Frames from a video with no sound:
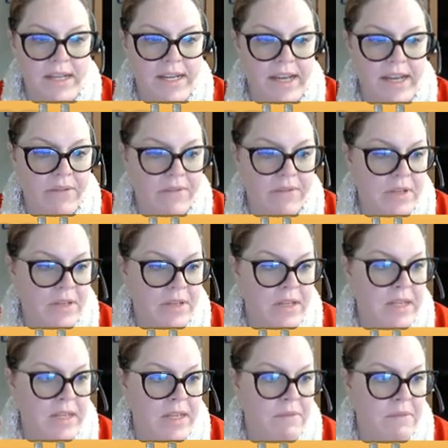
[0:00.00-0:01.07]
Now,
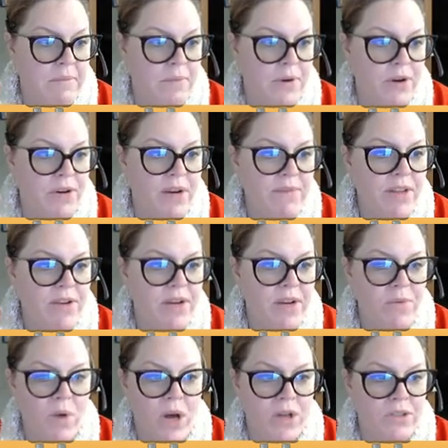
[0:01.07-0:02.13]
Program the gray
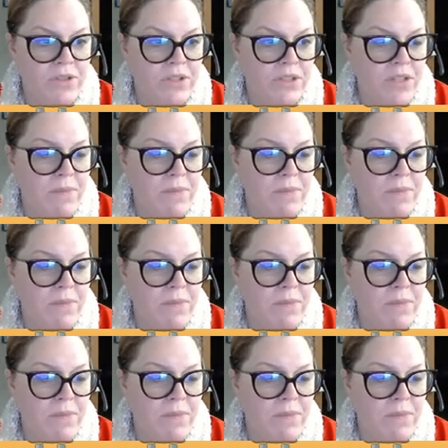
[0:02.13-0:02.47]
walls to